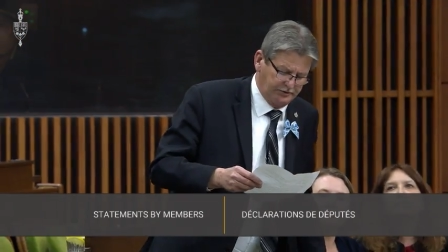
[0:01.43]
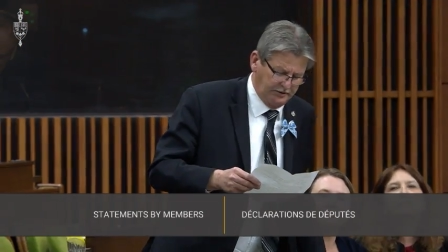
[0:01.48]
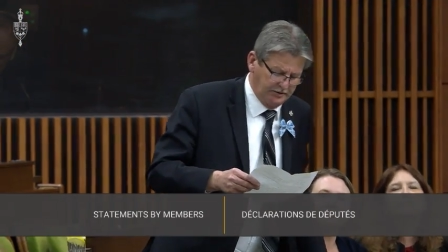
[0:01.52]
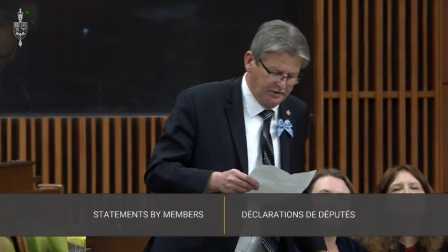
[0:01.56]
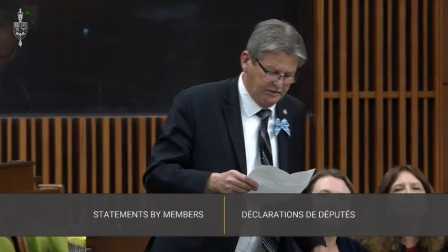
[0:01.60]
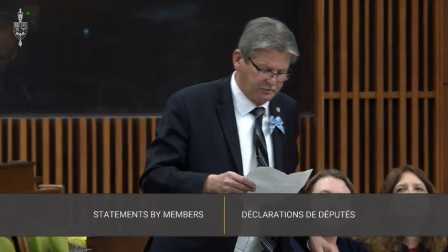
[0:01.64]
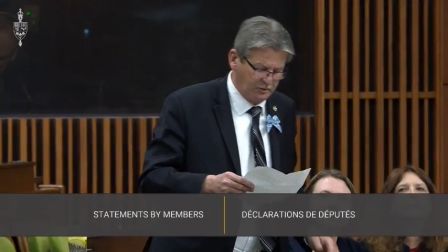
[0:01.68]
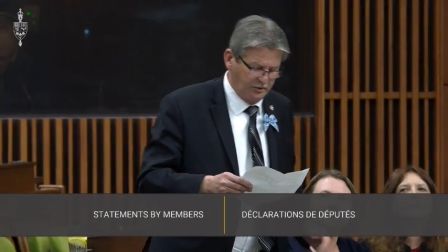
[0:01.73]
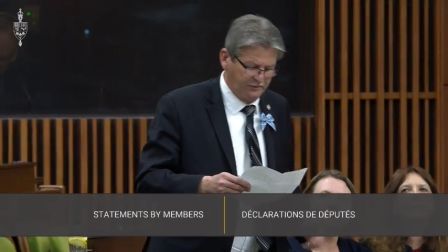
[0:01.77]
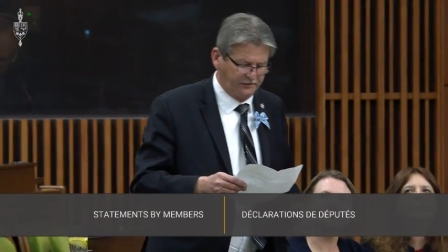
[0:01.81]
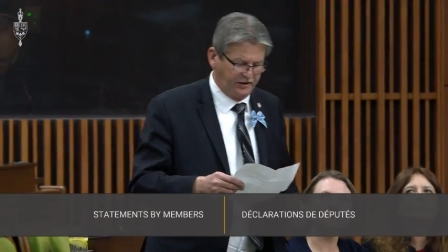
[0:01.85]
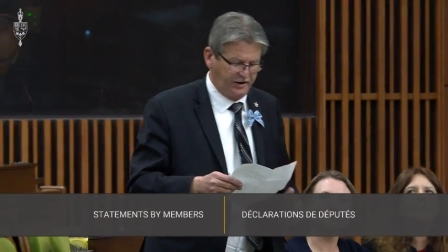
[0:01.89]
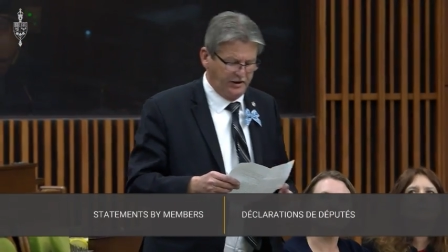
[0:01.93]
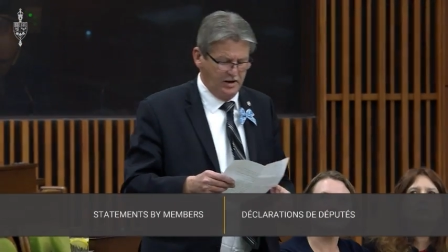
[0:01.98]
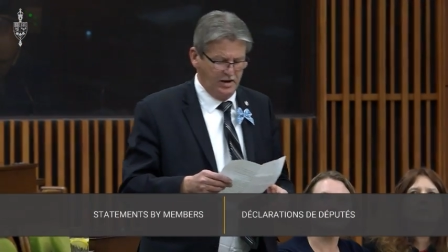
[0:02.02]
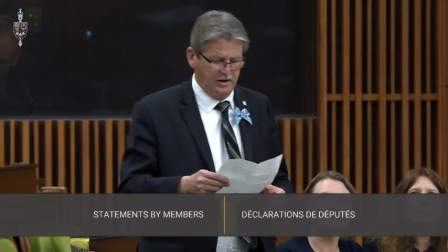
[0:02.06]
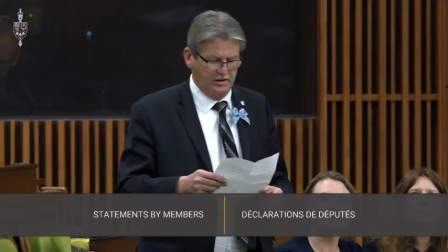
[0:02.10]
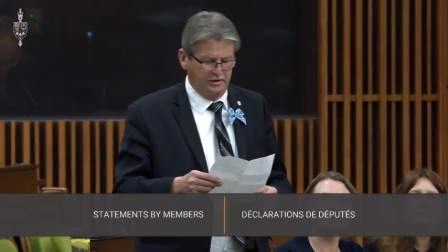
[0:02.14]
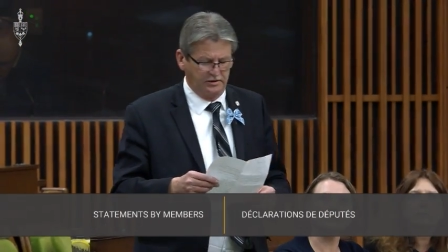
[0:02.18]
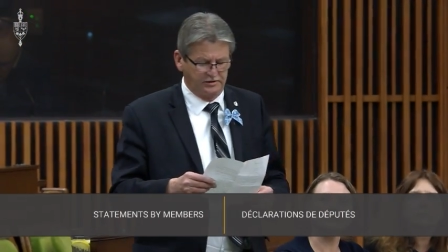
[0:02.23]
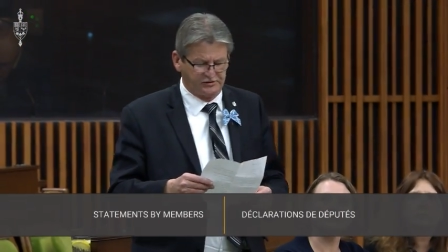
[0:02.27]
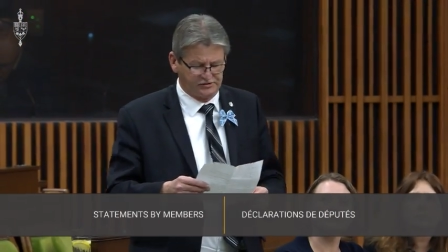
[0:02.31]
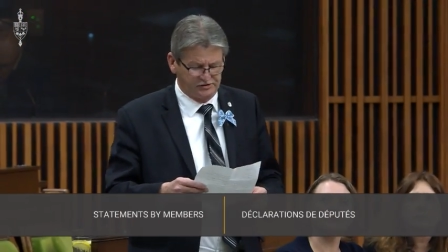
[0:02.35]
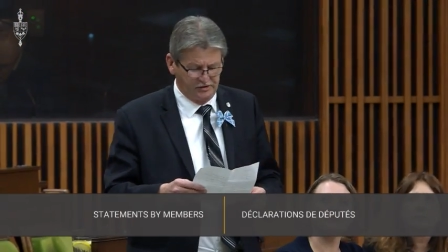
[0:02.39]
the number of
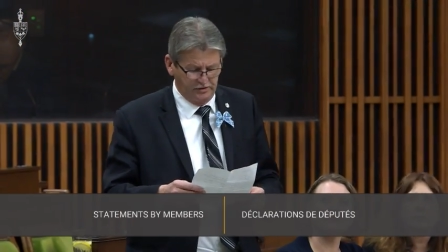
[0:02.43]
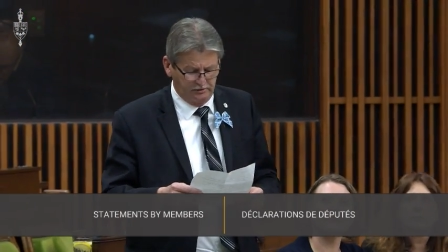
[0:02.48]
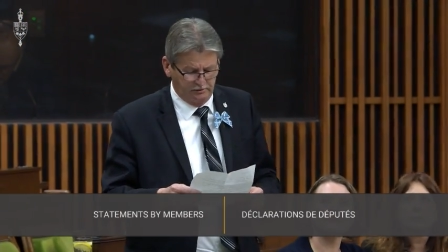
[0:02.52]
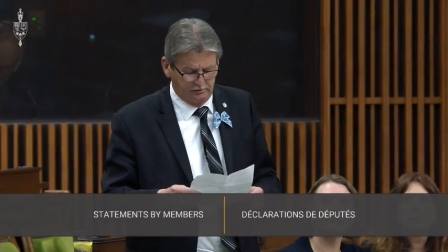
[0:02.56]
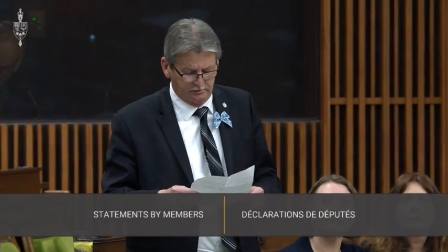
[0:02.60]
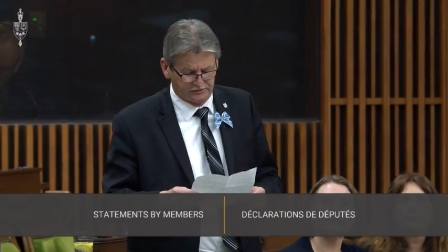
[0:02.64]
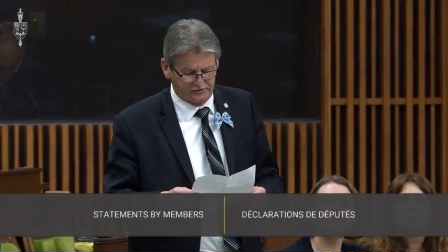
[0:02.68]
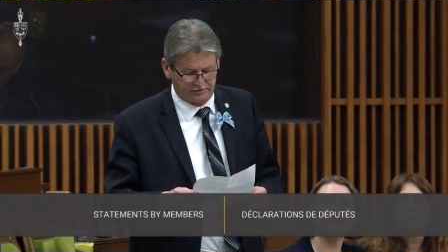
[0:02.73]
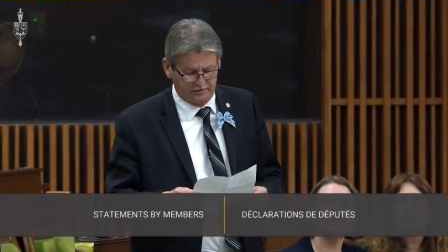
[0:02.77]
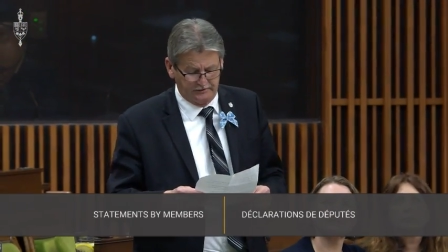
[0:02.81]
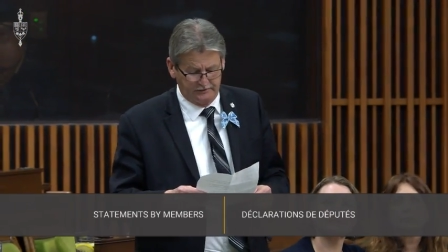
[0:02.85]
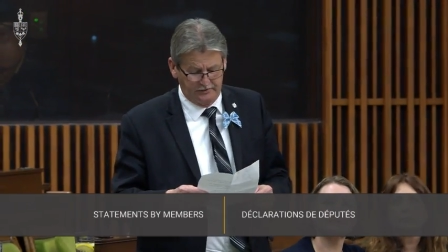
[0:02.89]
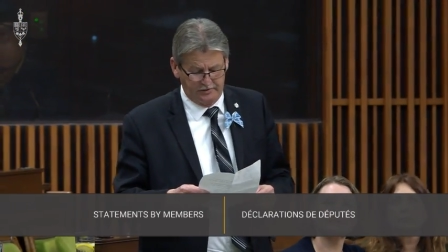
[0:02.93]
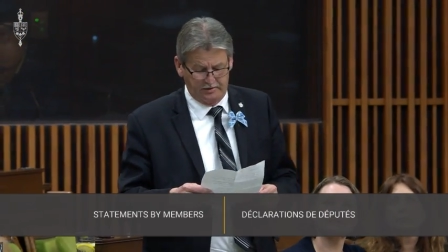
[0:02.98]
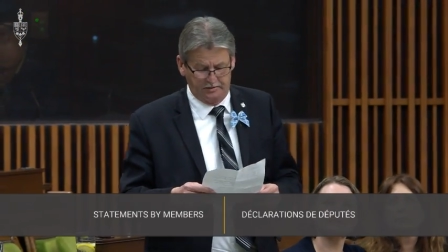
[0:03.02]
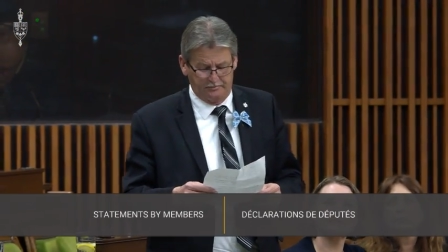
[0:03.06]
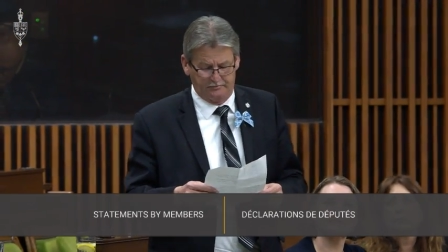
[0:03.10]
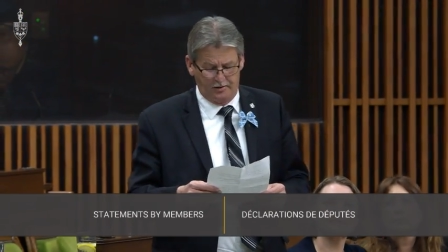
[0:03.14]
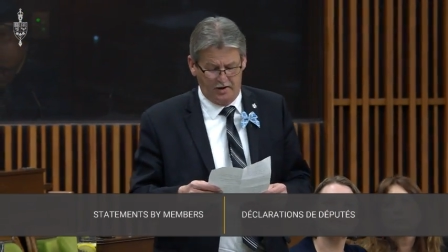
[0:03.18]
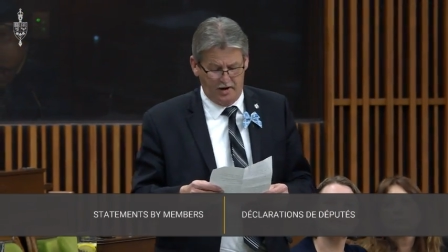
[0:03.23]
Canadian seniors living in